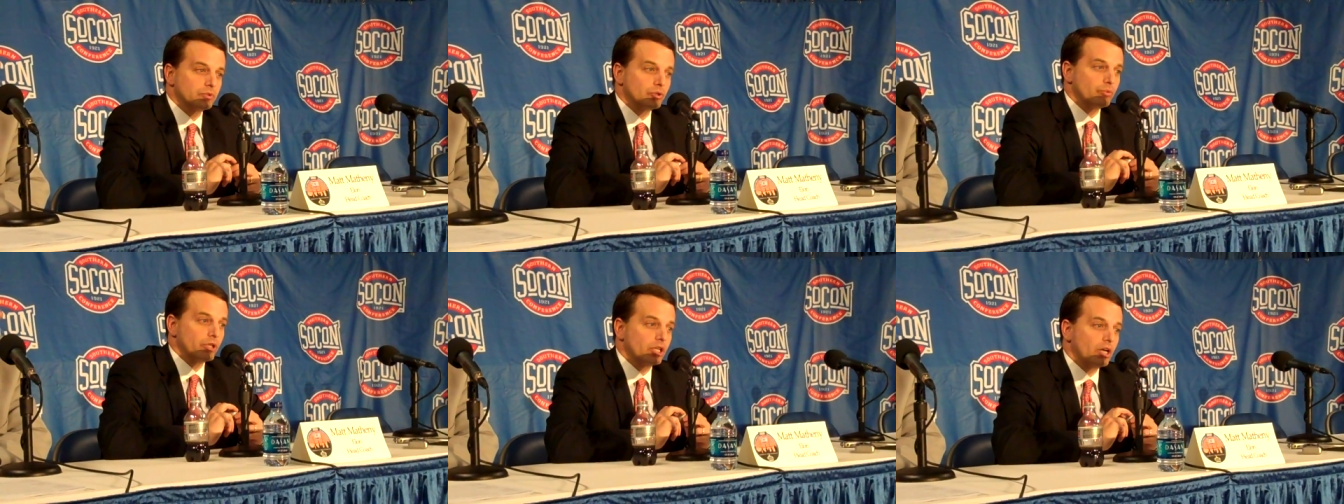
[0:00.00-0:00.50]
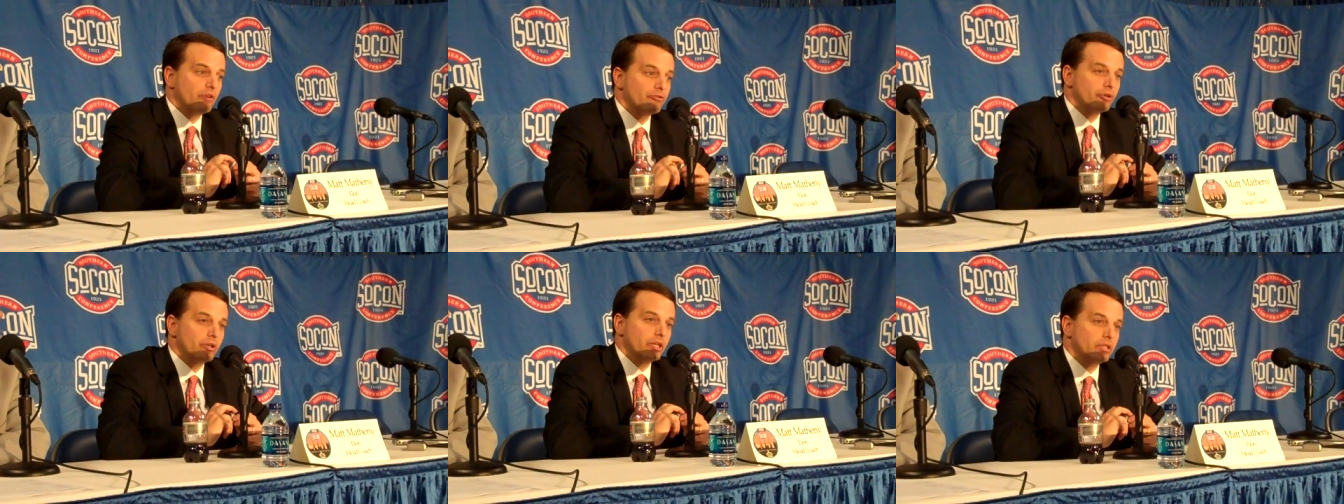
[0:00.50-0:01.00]

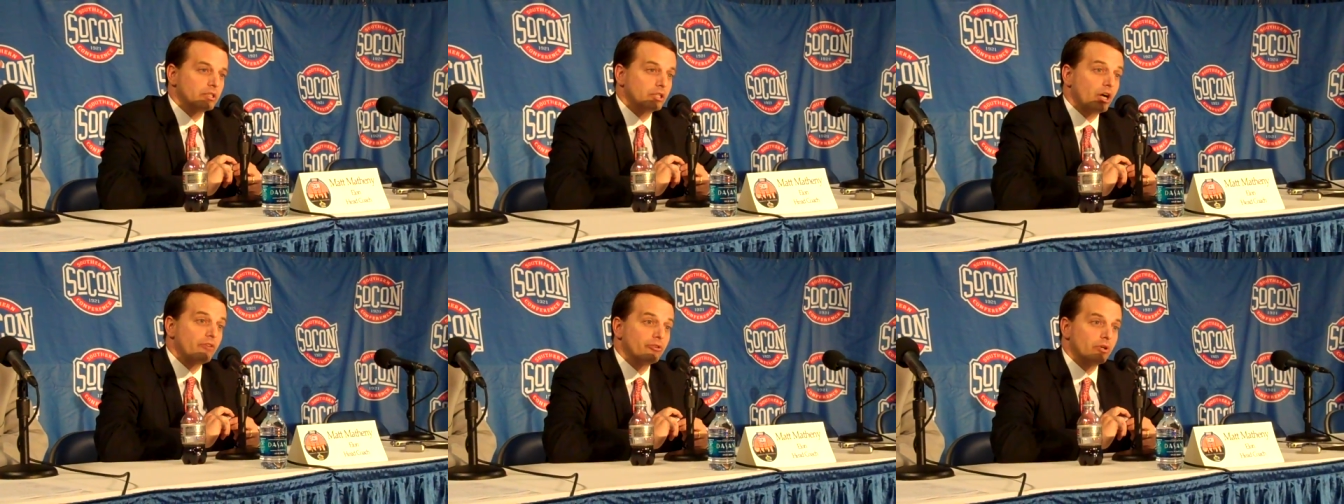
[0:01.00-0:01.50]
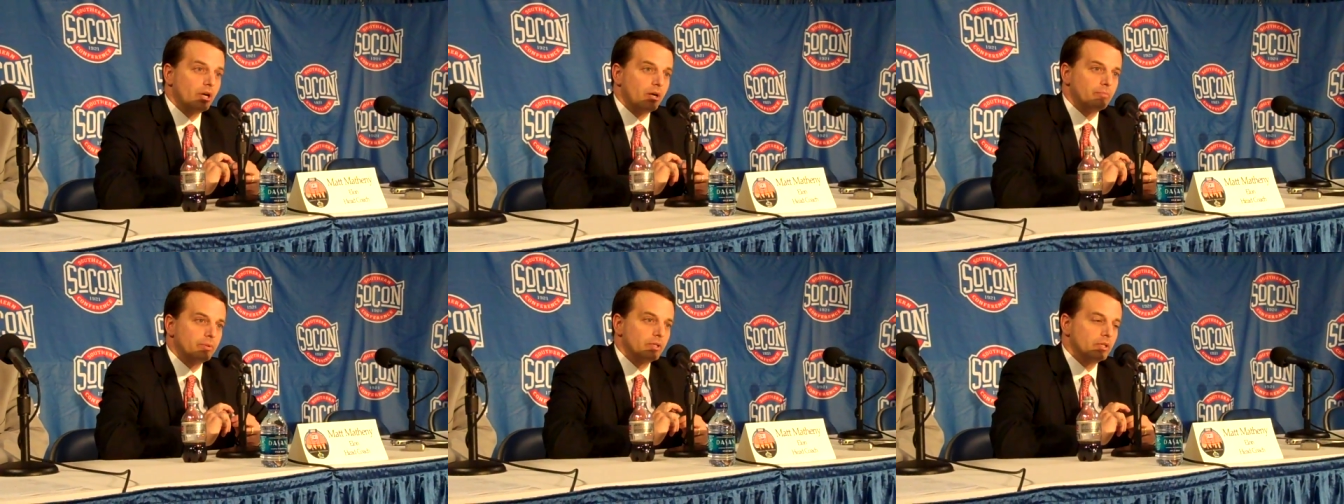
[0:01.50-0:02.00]
recover and cover
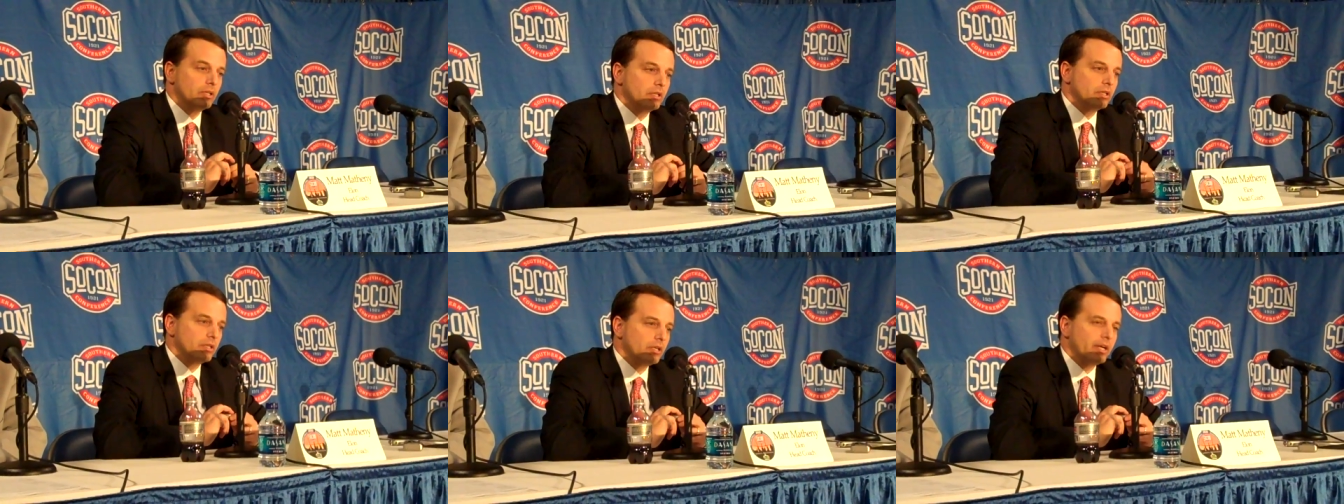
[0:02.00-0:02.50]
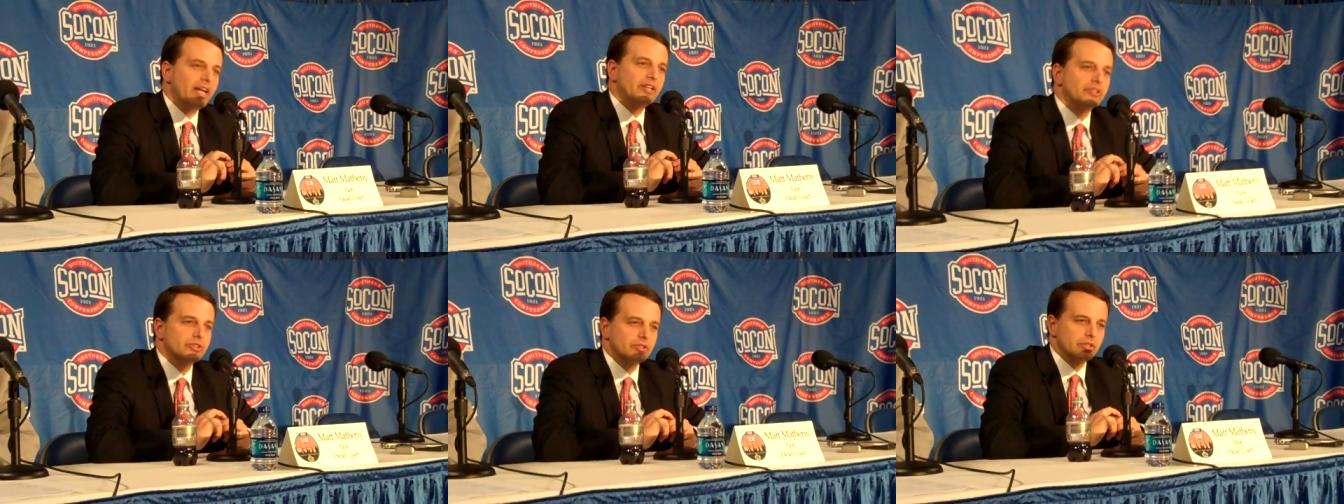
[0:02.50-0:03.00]
up
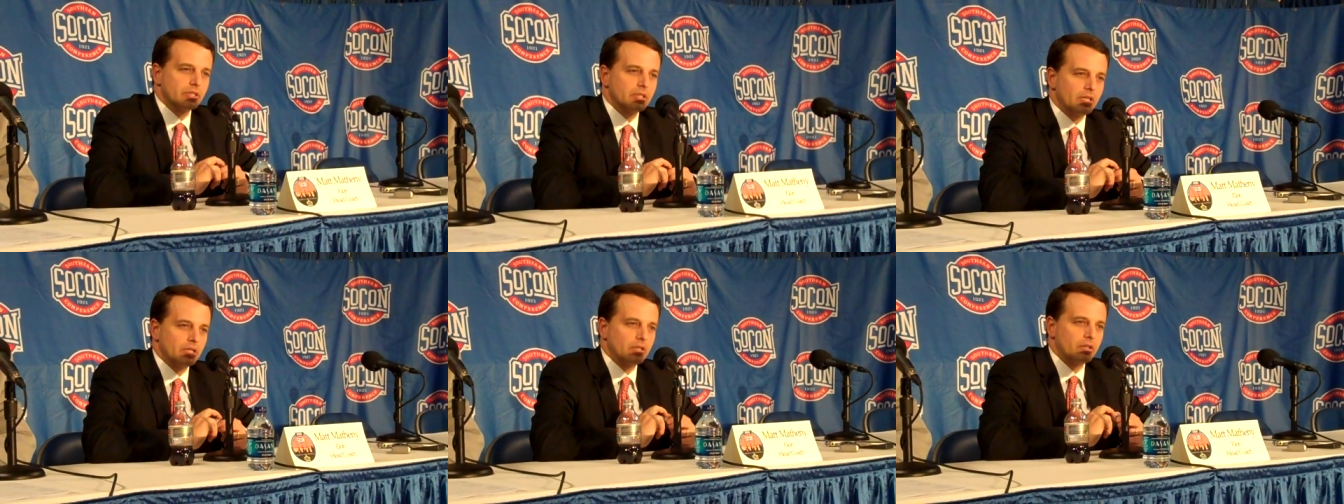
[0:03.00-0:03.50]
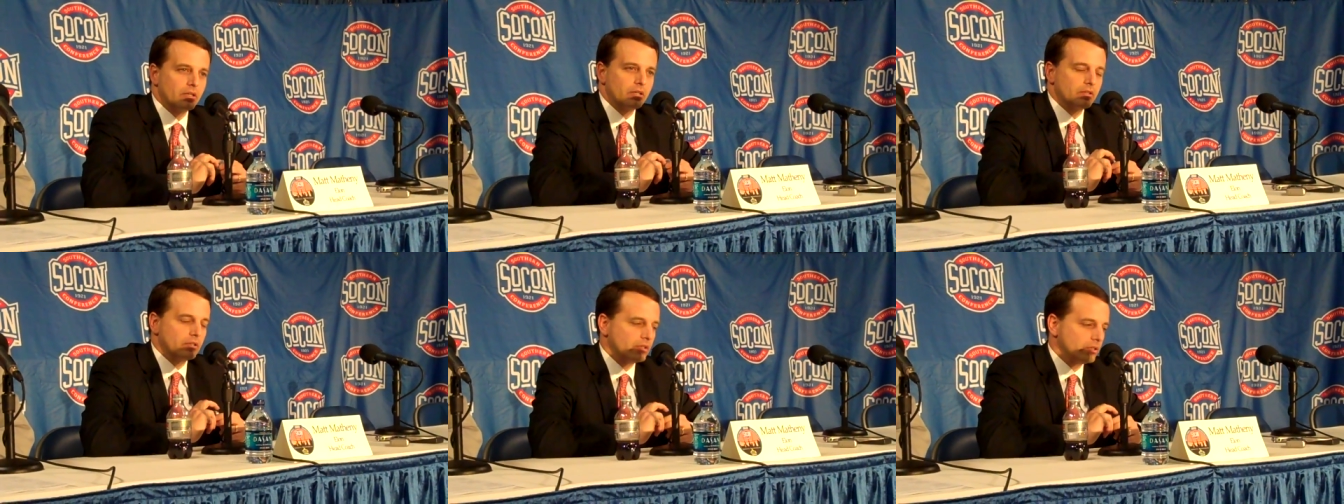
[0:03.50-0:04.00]
hedges that they
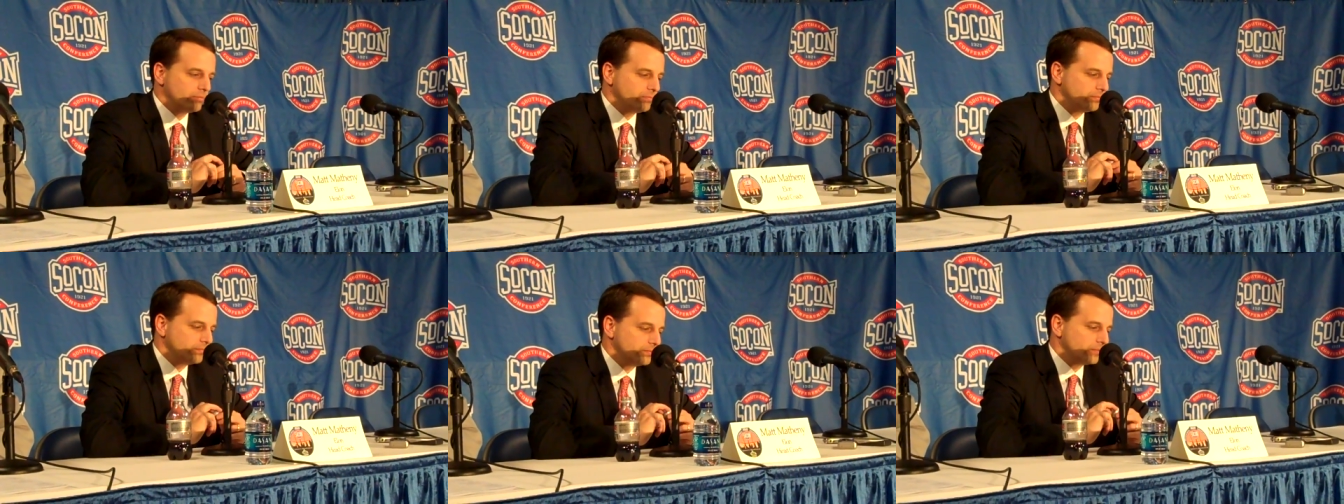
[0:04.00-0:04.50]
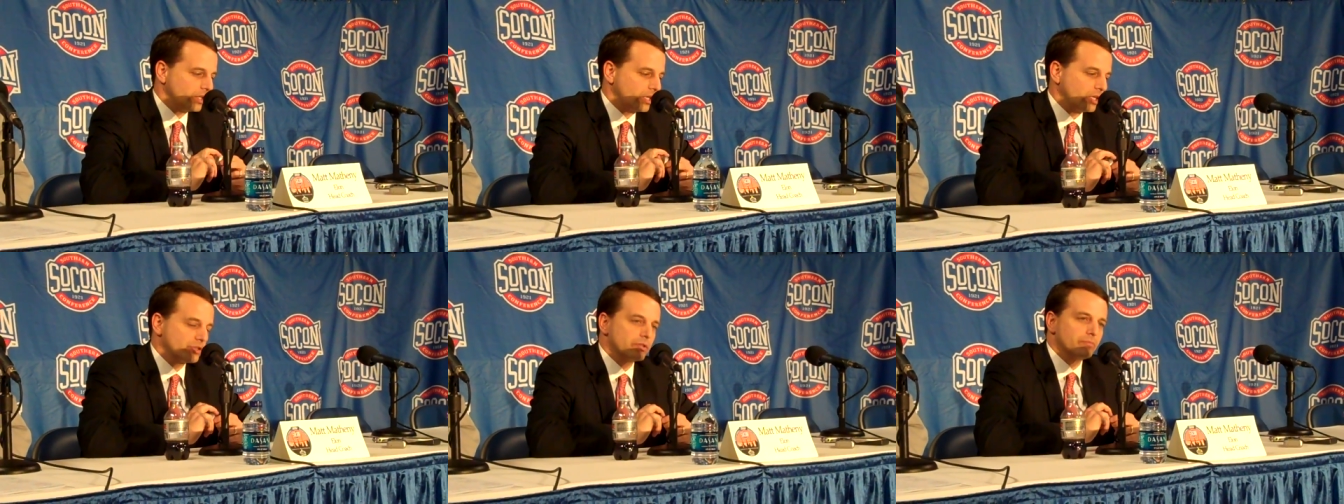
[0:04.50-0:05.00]
are
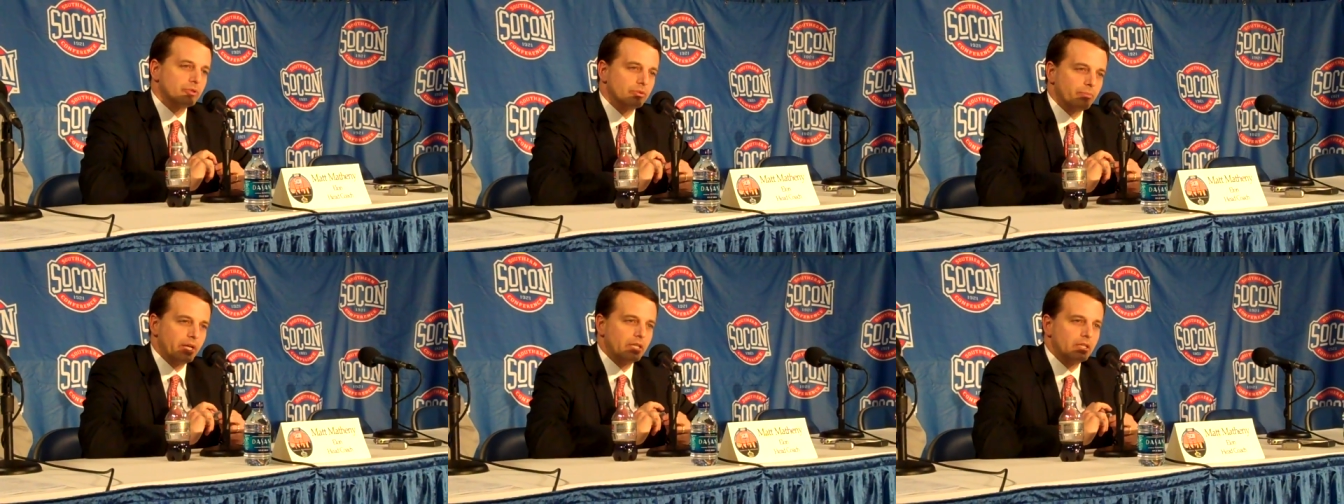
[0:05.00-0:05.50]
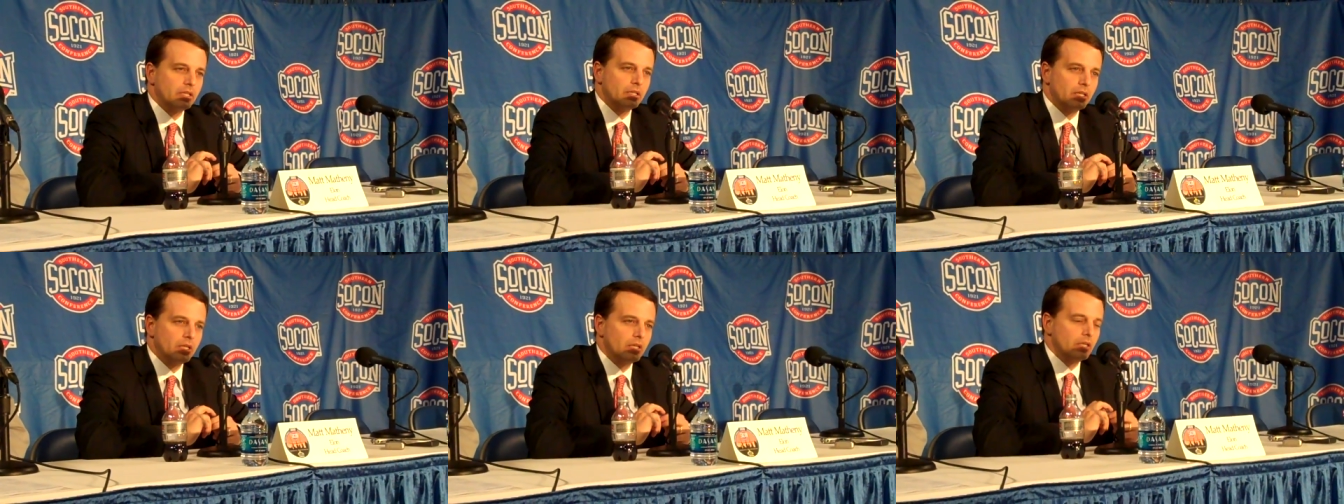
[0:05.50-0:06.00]
accustomed to
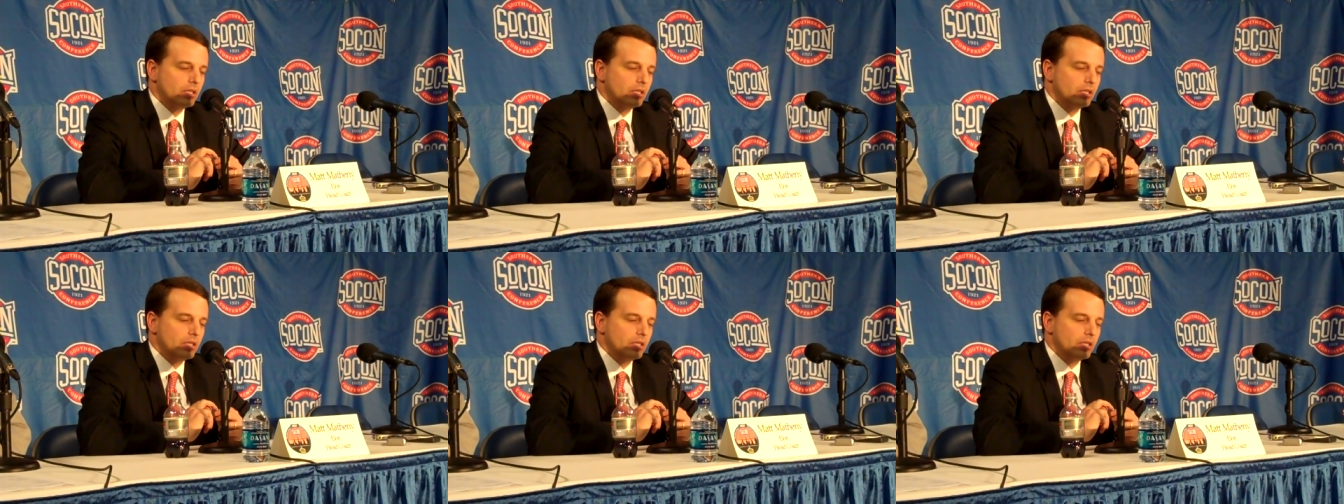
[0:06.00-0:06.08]
making.